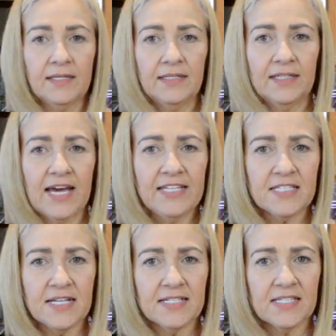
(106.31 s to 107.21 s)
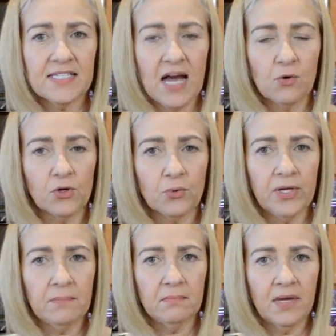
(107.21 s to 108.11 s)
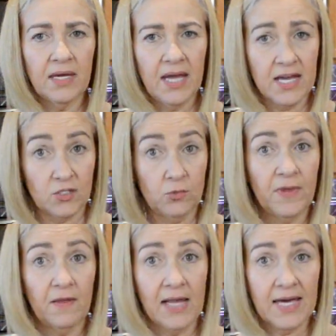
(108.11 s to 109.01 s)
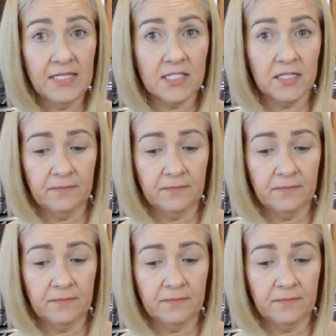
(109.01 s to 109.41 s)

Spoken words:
Light sour cream, and it has to be the light.